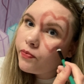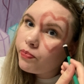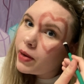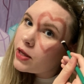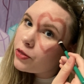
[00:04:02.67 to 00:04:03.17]

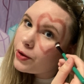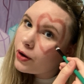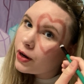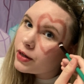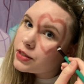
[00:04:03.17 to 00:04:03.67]
Make the
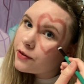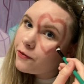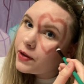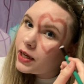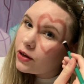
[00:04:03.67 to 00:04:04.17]
heart to
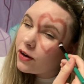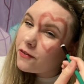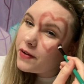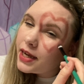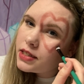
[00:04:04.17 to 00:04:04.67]
fit your
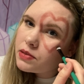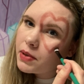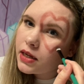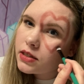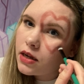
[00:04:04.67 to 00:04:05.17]
face
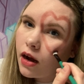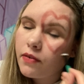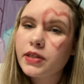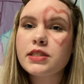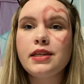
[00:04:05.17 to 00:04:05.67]
because
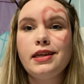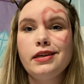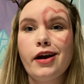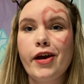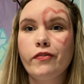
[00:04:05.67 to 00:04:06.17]
obviously
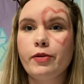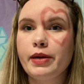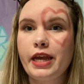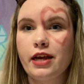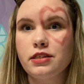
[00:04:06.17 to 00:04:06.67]
not
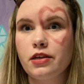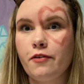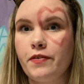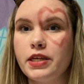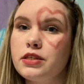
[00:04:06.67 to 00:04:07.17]
everybody has a
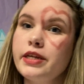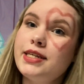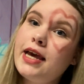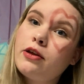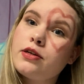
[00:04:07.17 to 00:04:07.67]
face like
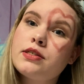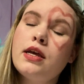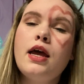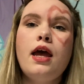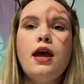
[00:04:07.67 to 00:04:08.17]
Taylor's.
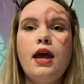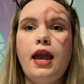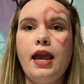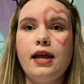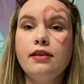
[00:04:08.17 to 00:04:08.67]

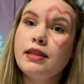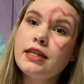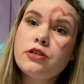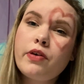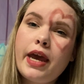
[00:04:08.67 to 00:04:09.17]
And
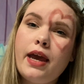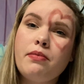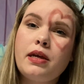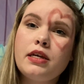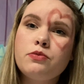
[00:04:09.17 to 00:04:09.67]
that's okay
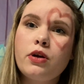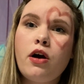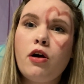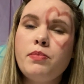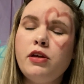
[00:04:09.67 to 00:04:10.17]
because we're
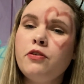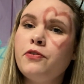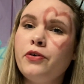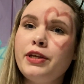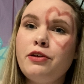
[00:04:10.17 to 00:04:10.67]
all
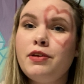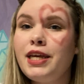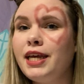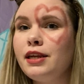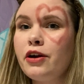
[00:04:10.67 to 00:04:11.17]
beautiful and
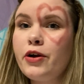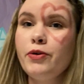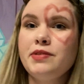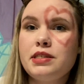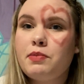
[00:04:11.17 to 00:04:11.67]
unique in our
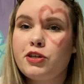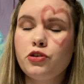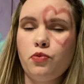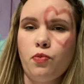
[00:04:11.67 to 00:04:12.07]
own special